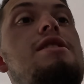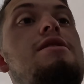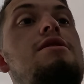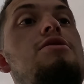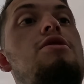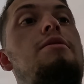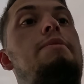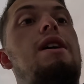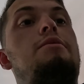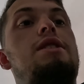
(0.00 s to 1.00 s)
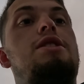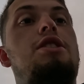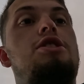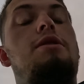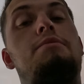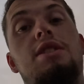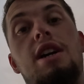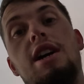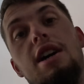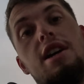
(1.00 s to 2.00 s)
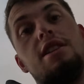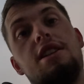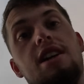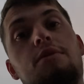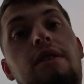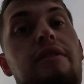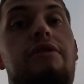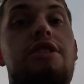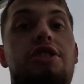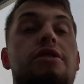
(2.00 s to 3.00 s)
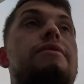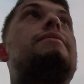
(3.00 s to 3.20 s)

it, do a bit of wee touch-ups, and then wait for Sean.